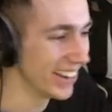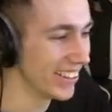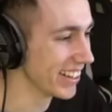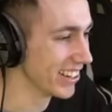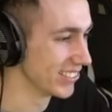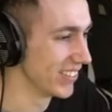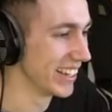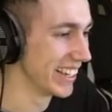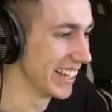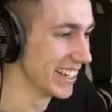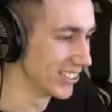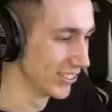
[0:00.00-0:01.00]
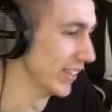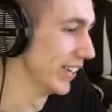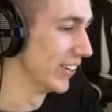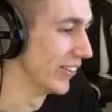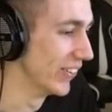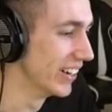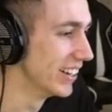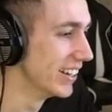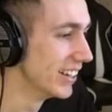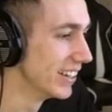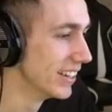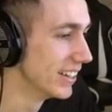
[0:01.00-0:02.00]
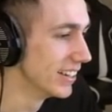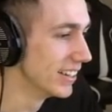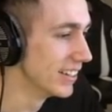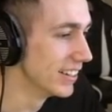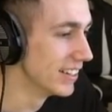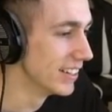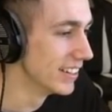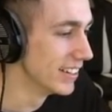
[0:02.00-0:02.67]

I don't think I was making it to the hole. I did it with my eyes closed.